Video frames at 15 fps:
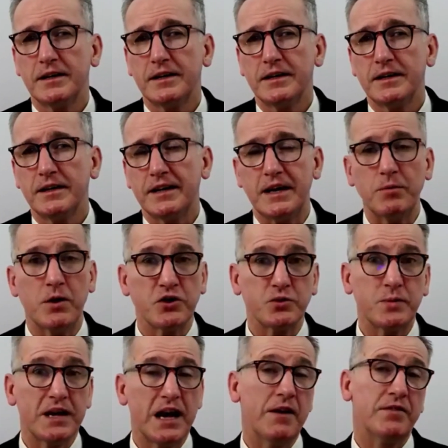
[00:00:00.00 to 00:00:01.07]
And then once we
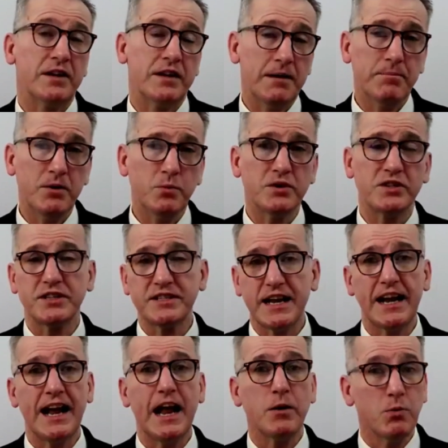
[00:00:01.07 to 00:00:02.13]
have the number, we just say,
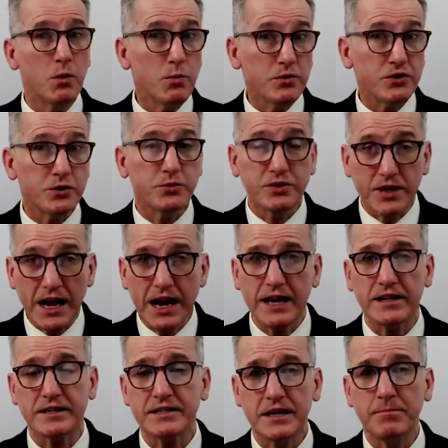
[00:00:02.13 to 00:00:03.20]
hey, what would you say to
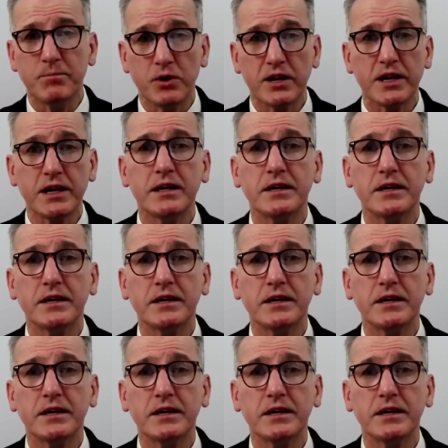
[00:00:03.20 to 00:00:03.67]
somebody